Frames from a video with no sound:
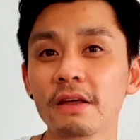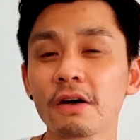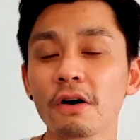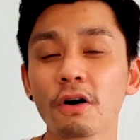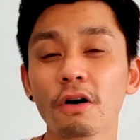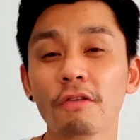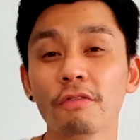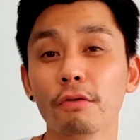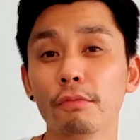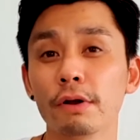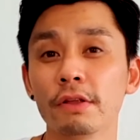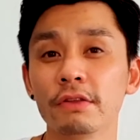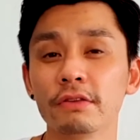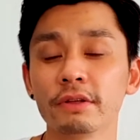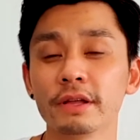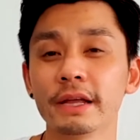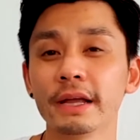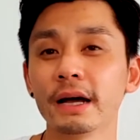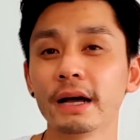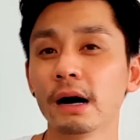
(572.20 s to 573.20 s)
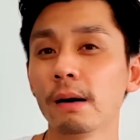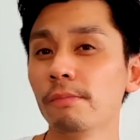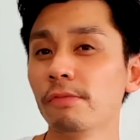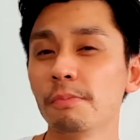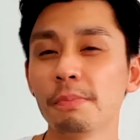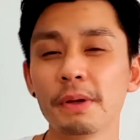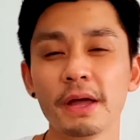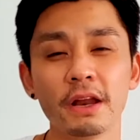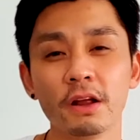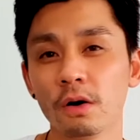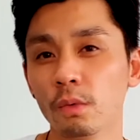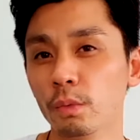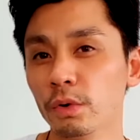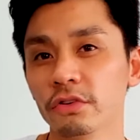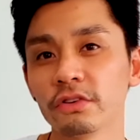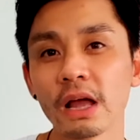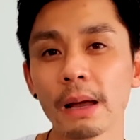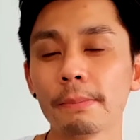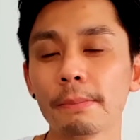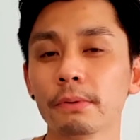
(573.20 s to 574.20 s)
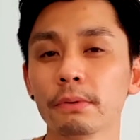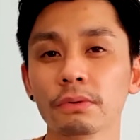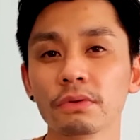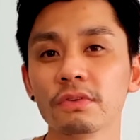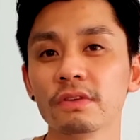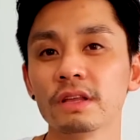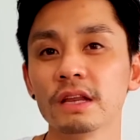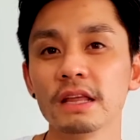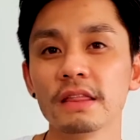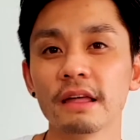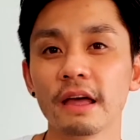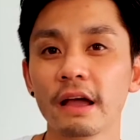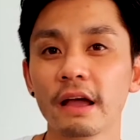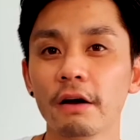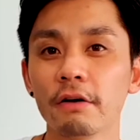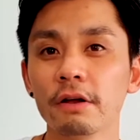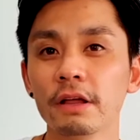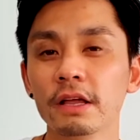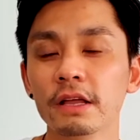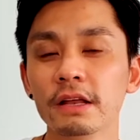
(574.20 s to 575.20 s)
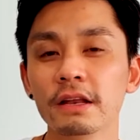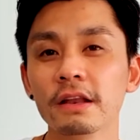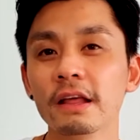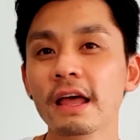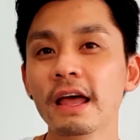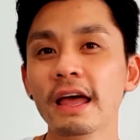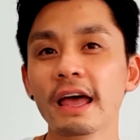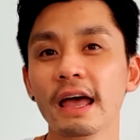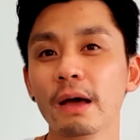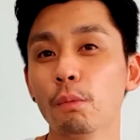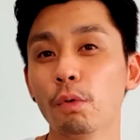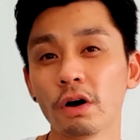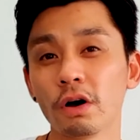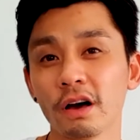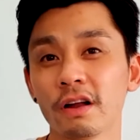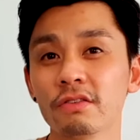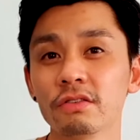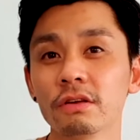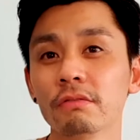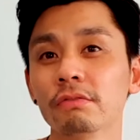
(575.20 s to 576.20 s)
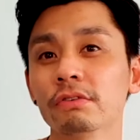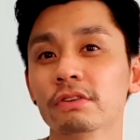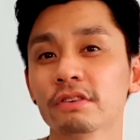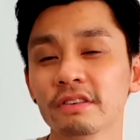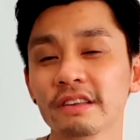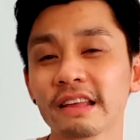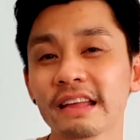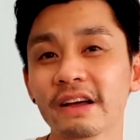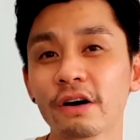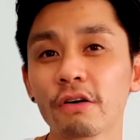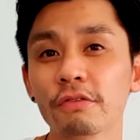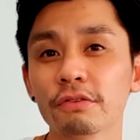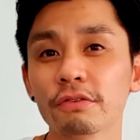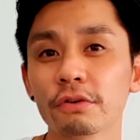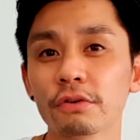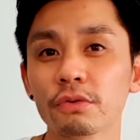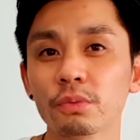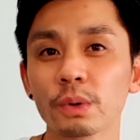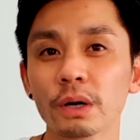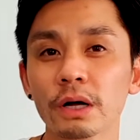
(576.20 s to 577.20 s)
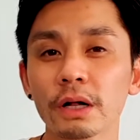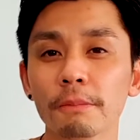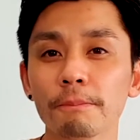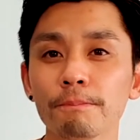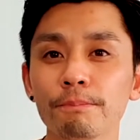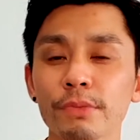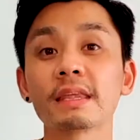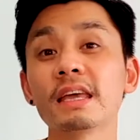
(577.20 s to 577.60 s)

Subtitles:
of the rental income, depending on which capital city they are in and what kind of services they offer as well.